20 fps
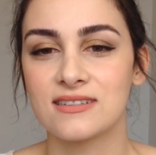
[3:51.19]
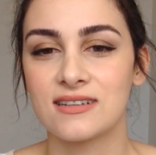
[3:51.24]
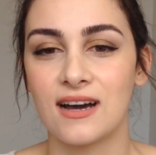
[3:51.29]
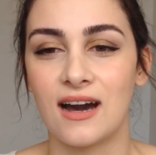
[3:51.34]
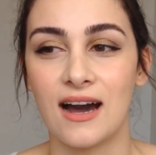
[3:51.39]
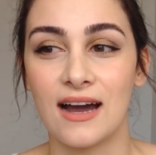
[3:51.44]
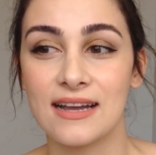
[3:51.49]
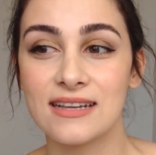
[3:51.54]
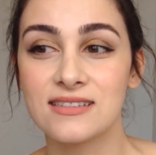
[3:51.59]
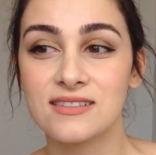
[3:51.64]

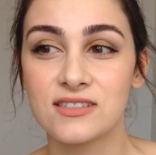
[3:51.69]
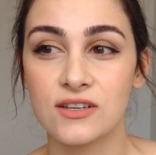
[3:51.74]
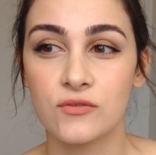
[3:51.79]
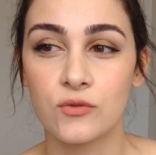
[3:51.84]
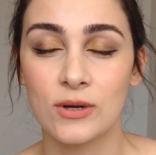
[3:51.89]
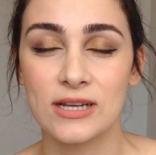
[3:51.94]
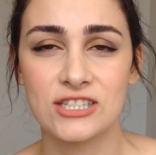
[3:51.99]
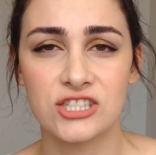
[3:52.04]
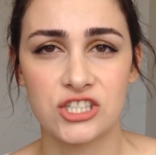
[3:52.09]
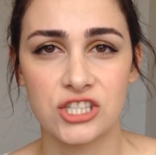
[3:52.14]
kinds of
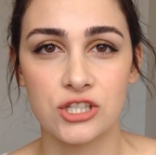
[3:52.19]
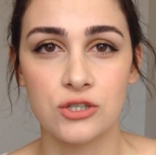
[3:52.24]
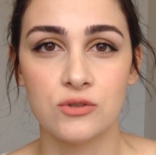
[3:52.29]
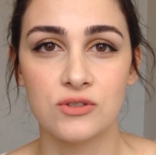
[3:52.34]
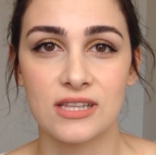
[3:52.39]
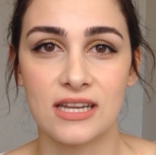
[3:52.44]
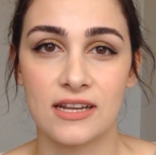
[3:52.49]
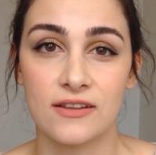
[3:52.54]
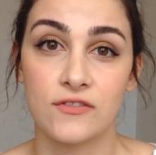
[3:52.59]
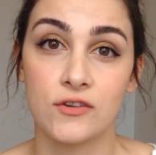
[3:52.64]
ways to use
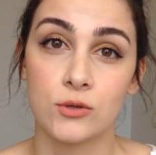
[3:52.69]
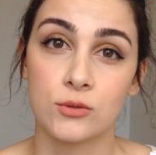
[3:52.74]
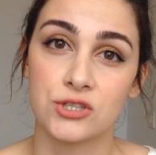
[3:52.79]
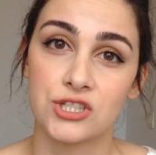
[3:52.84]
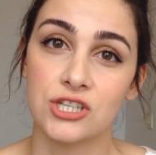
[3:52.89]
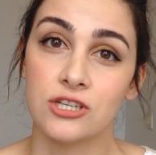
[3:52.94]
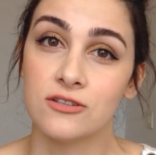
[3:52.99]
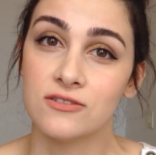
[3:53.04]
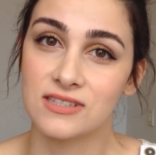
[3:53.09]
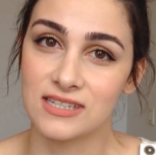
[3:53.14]
that if you were
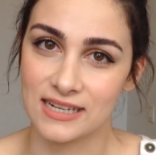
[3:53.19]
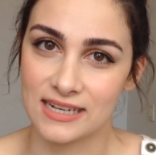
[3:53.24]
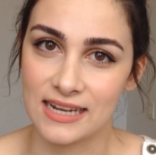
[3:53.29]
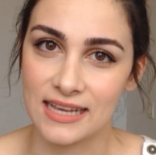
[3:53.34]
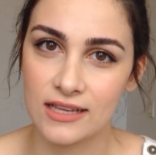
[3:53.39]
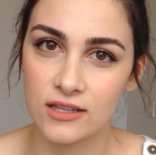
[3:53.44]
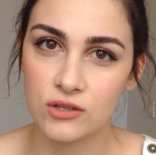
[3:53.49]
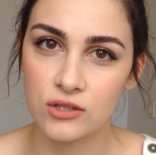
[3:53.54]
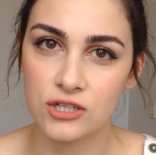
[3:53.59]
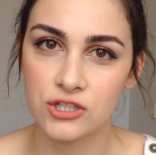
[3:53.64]
to use it in
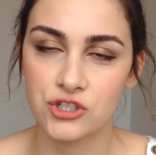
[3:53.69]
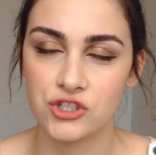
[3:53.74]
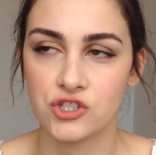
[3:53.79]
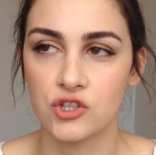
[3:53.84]
English.